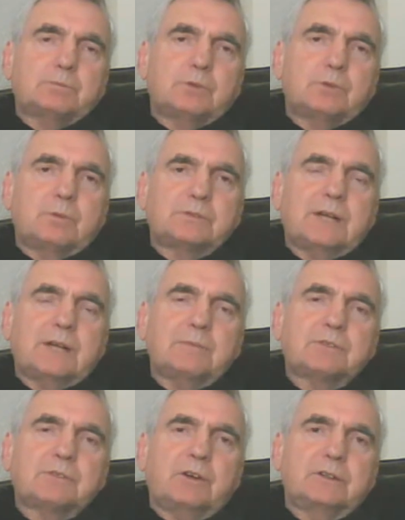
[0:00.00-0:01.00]

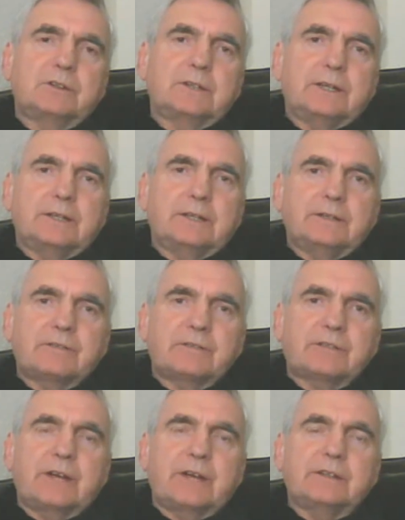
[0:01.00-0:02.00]
programs on
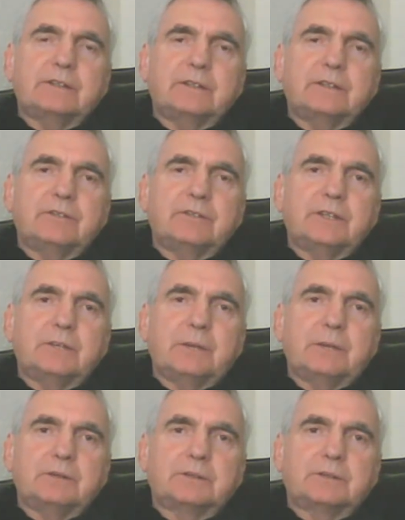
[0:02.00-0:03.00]
Sky TV
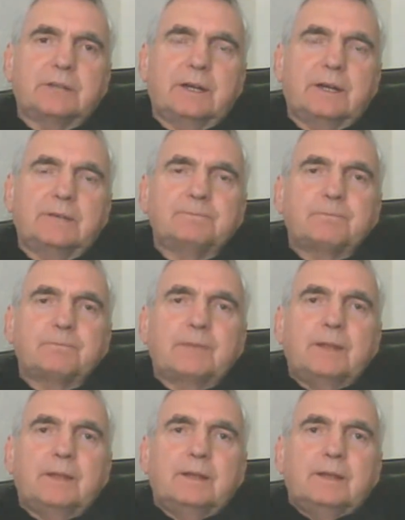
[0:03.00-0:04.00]
about
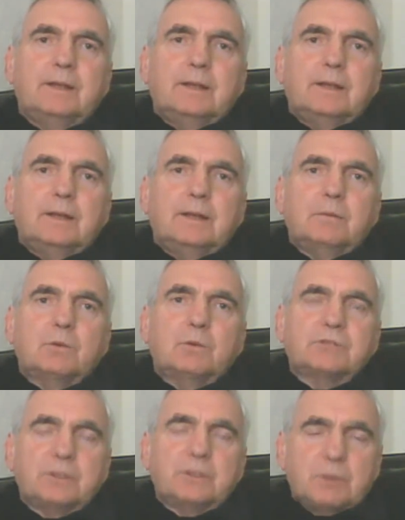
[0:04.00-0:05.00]

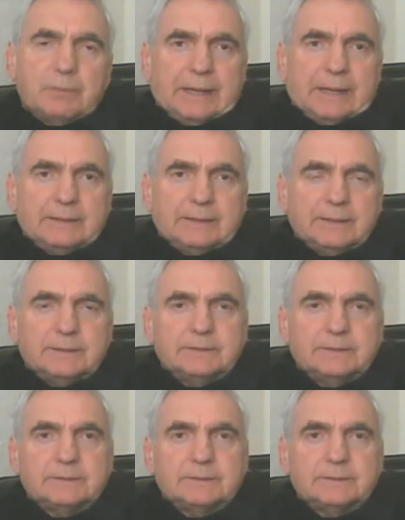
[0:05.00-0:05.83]
mostly women.